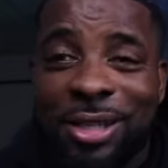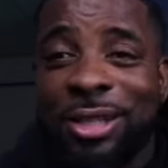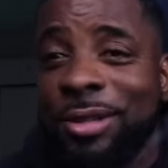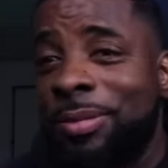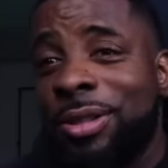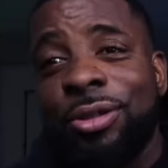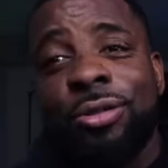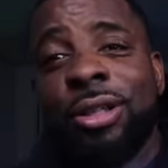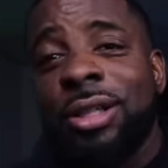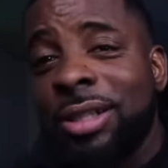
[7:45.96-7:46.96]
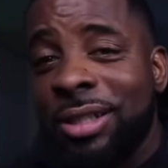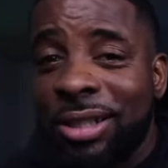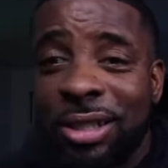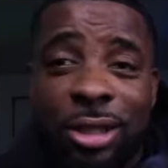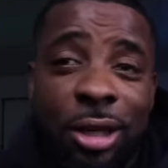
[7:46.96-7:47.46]
It just be so good to
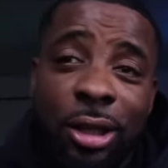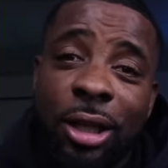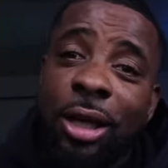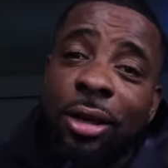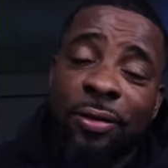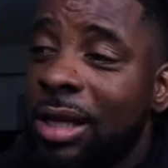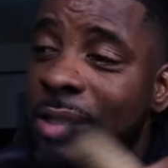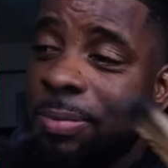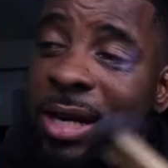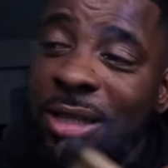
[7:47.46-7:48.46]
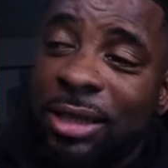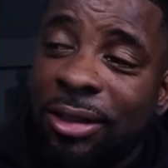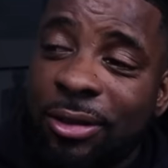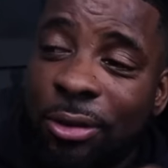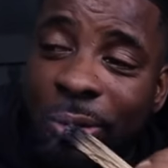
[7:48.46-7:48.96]
see young love, especially
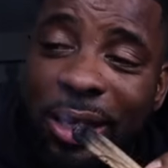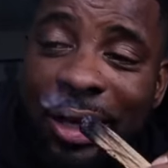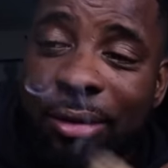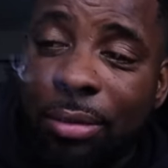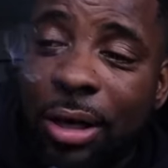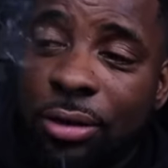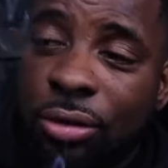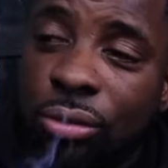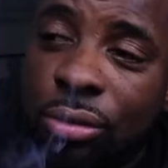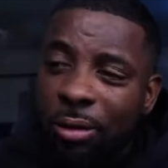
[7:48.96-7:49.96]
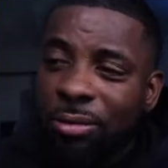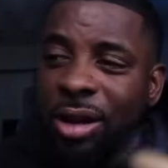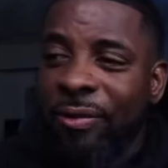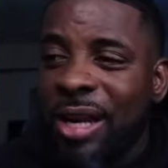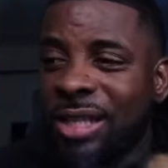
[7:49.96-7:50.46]
the, the, way they met too. I
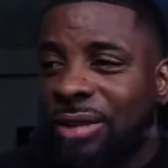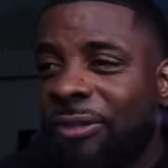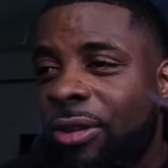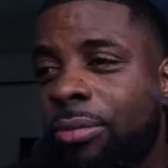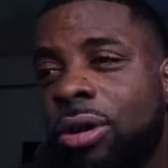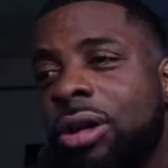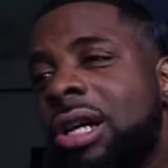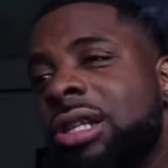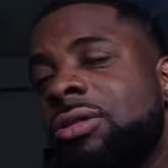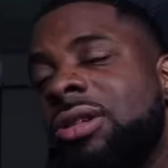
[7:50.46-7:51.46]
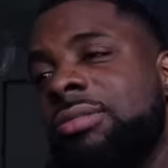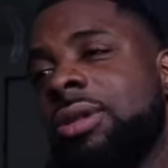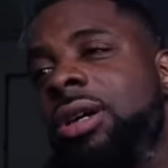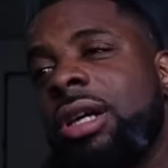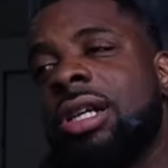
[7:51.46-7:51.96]
wonder if that's his female cousin or his
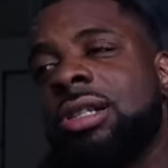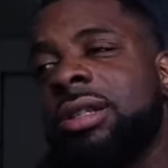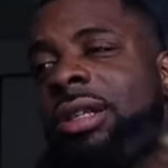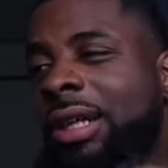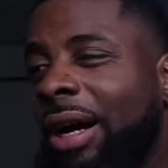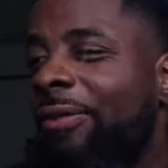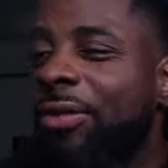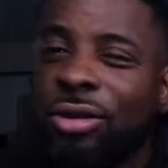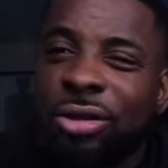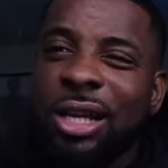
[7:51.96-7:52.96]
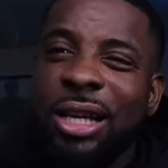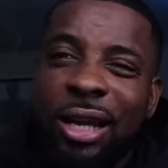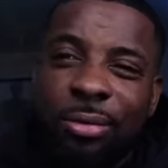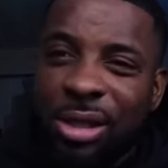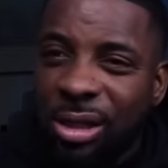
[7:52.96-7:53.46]
male cousin. I feel as though it
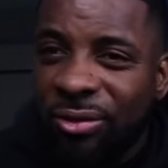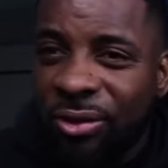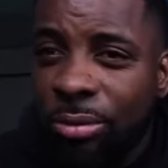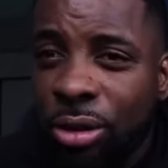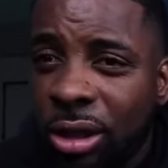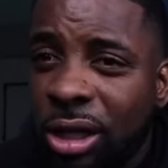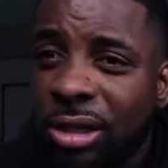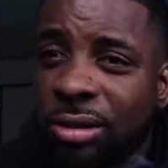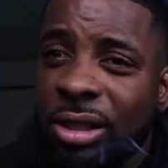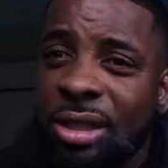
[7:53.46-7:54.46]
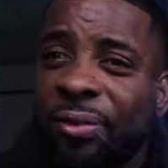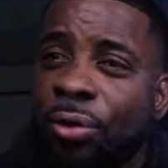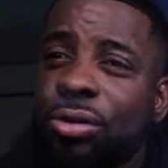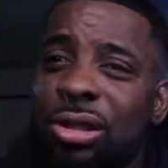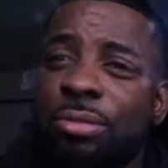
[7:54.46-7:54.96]
got to be his female cousin, because if it
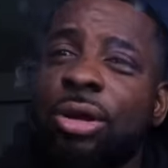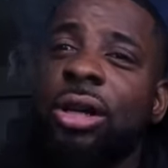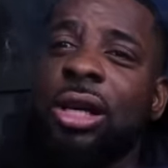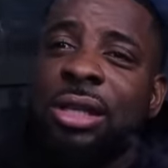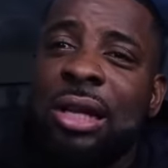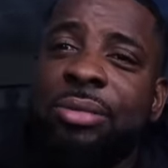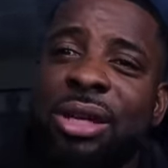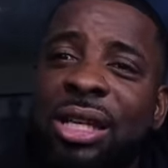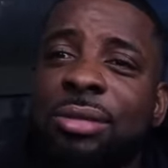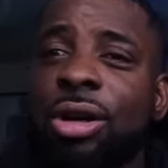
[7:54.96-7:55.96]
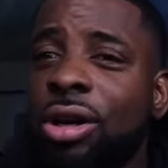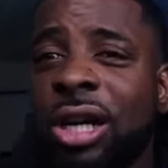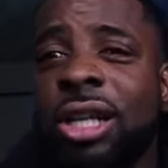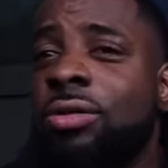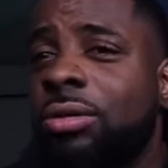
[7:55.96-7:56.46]
was his male cousin, that means his male
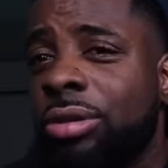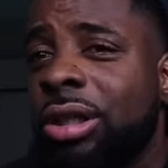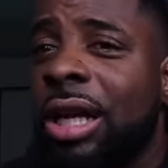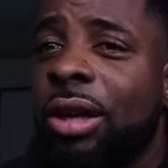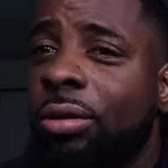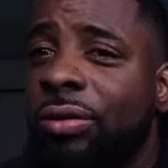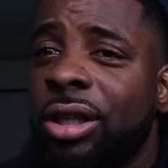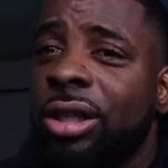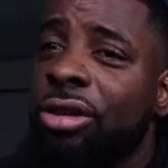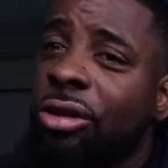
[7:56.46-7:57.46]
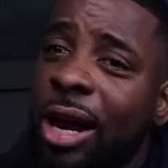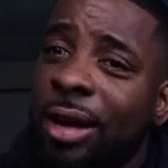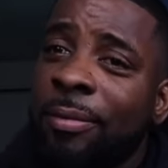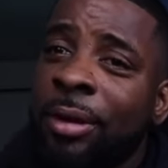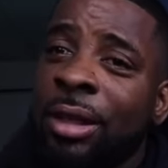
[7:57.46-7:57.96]
cousin was bringing that over there to crack,
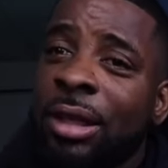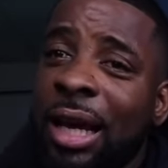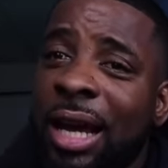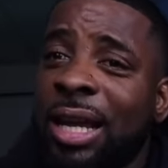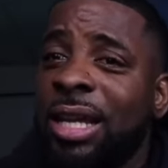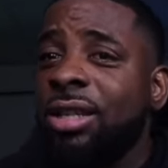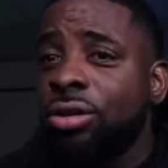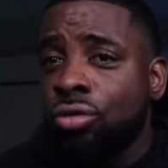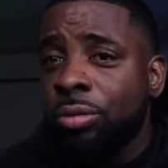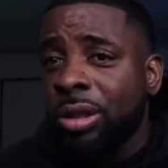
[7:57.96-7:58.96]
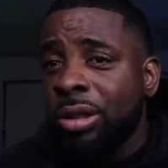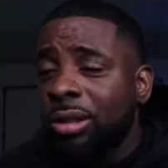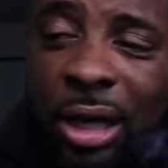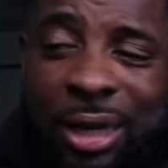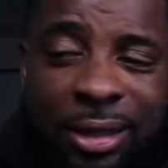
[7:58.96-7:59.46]
and he scooped it.
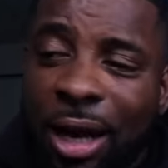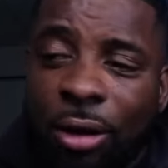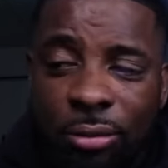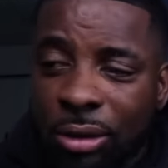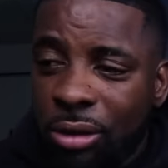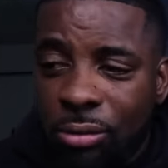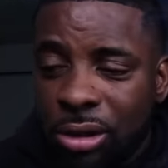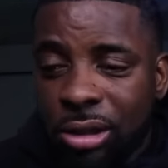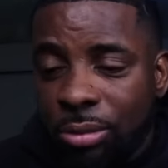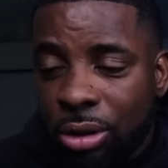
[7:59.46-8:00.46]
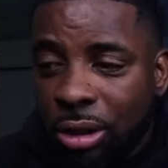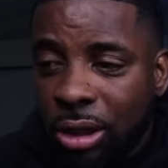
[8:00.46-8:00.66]
I doubt it was his male